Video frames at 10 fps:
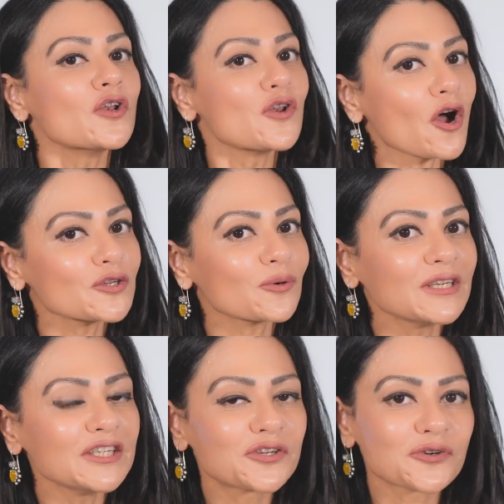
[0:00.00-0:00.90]
not
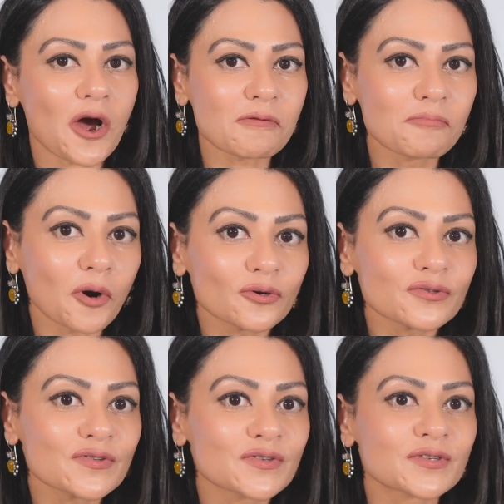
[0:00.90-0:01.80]
only strong
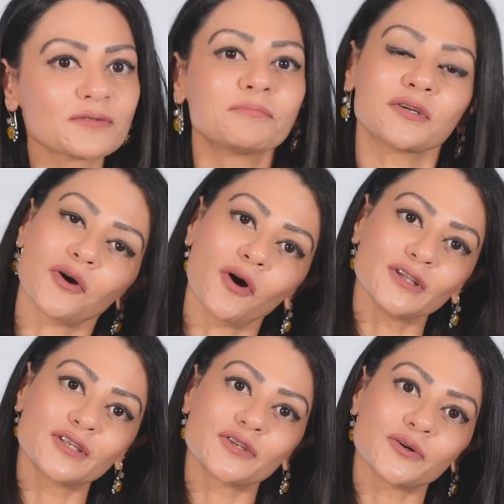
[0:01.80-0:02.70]
bones but
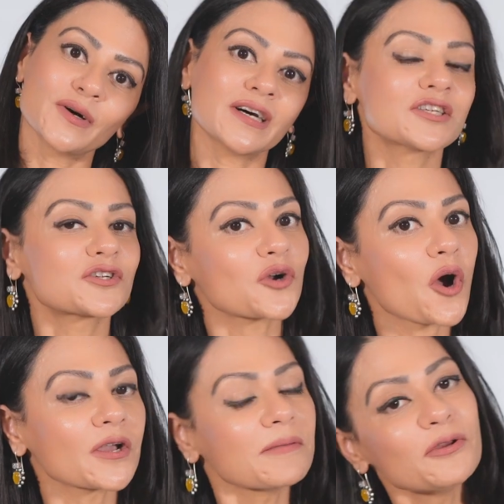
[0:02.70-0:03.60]
also a
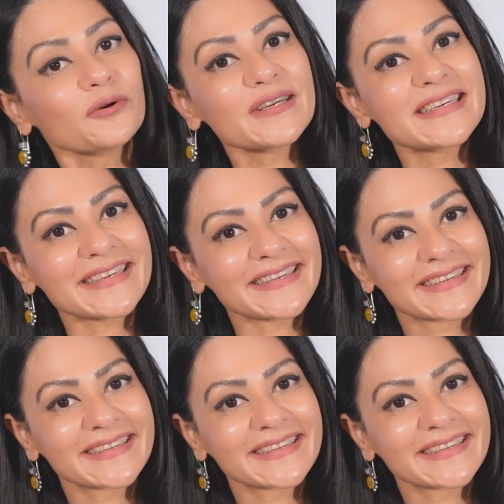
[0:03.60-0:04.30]
strong immunity.